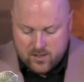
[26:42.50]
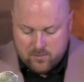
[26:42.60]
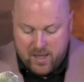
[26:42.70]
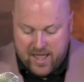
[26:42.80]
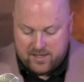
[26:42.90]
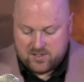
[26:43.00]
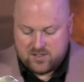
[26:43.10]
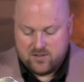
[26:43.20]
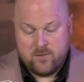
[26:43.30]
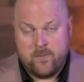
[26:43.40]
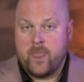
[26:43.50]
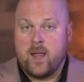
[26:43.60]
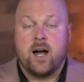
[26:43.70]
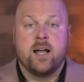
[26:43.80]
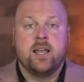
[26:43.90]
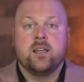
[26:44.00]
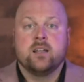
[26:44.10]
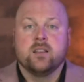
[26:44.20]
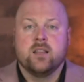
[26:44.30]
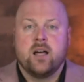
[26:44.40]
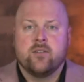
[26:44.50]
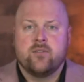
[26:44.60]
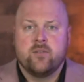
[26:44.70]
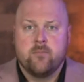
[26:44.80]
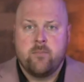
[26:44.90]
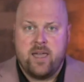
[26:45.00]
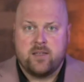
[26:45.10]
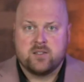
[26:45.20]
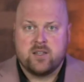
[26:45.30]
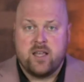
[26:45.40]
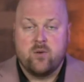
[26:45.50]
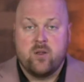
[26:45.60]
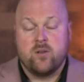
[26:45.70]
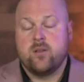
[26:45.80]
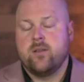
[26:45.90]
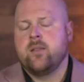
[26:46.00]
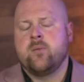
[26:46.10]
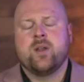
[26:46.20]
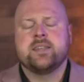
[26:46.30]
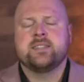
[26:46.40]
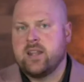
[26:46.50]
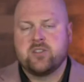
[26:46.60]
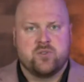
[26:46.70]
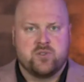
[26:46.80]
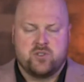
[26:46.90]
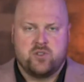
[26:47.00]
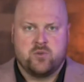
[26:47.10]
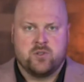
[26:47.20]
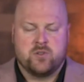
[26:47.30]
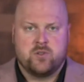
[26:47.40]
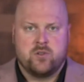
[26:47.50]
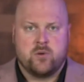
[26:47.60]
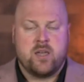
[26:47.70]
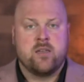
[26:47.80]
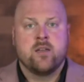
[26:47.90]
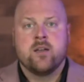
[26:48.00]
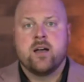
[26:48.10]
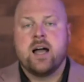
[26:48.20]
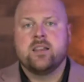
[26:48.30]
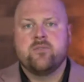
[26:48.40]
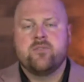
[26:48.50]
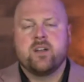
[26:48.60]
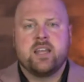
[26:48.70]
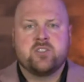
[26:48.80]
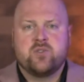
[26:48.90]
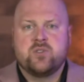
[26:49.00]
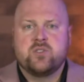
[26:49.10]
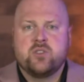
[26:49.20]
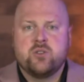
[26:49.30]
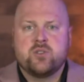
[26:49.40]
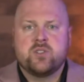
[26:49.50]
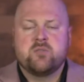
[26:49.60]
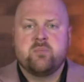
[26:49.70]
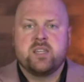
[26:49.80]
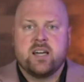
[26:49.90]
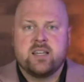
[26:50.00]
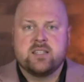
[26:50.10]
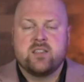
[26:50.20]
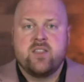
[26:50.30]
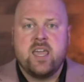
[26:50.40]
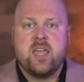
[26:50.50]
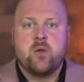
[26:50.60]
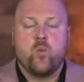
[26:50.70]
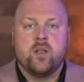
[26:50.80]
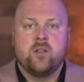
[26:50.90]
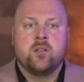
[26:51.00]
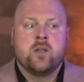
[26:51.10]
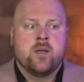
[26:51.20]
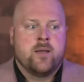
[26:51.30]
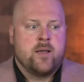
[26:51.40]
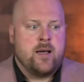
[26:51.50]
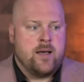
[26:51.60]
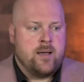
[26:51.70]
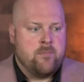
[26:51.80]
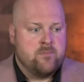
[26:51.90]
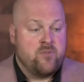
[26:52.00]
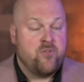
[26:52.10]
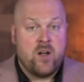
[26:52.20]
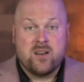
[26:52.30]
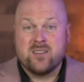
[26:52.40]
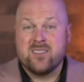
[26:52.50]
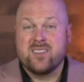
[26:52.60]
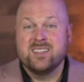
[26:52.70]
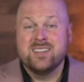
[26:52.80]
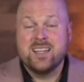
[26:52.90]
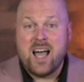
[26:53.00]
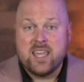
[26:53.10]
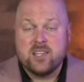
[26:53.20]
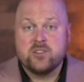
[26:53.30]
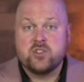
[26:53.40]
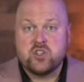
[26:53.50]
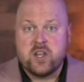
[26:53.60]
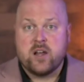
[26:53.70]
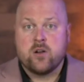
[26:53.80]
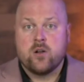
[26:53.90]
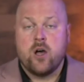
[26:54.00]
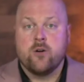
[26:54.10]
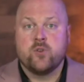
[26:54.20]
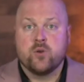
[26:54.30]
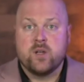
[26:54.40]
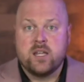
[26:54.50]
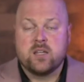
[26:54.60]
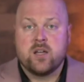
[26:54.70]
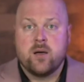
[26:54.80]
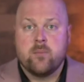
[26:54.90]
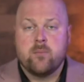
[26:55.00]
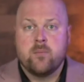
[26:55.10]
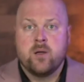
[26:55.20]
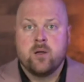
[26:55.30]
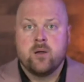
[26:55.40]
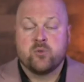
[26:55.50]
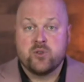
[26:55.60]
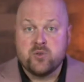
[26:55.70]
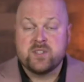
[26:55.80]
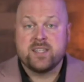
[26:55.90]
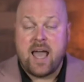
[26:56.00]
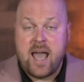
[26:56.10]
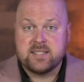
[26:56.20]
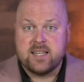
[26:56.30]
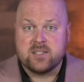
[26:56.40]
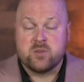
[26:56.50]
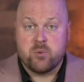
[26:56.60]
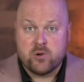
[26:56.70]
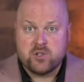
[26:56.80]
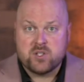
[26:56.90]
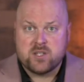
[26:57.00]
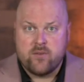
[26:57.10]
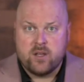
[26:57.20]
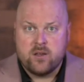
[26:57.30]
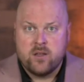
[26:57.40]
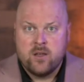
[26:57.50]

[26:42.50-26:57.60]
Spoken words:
Banks. I love banks. And when I say financial institutions, okay, I love financial institutions because they will fund the lion's share of your income producing assets, the purchase of it.